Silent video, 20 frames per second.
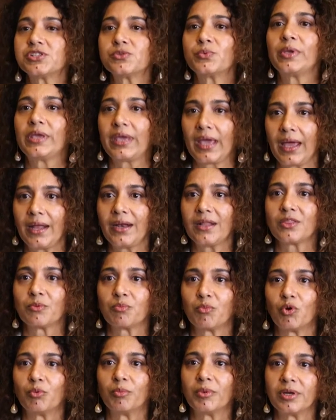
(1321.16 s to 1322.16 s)
as we can at the
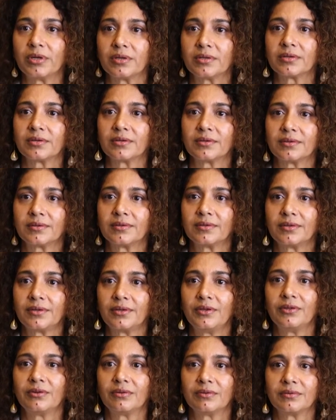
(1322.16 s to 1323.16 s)
moment,
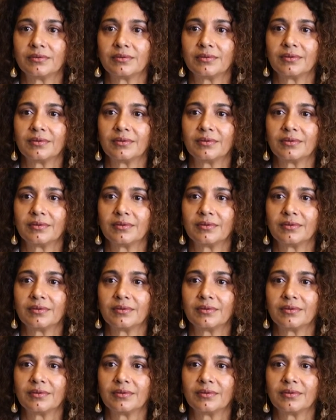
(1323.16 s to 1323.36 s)
you know.